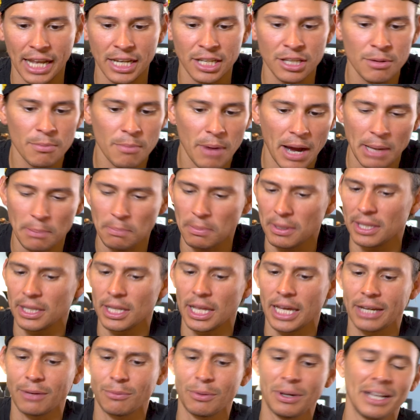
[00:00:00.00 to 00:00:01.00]
And you might be
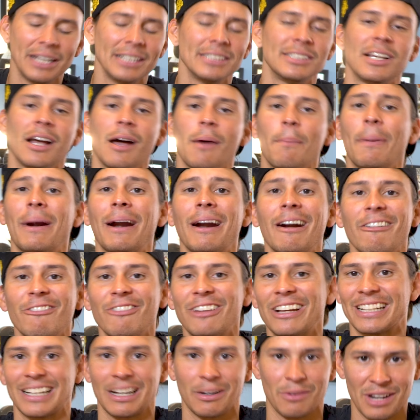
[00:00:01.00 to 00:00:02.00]
like, well, it's not
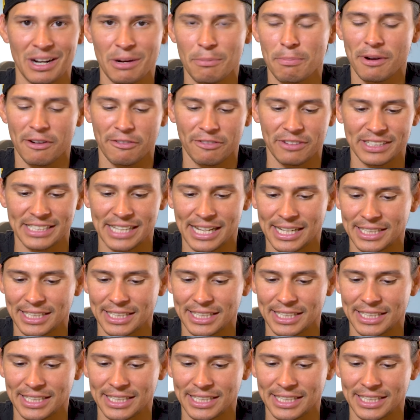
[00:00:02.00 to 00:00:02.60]
perfect. I want a perfect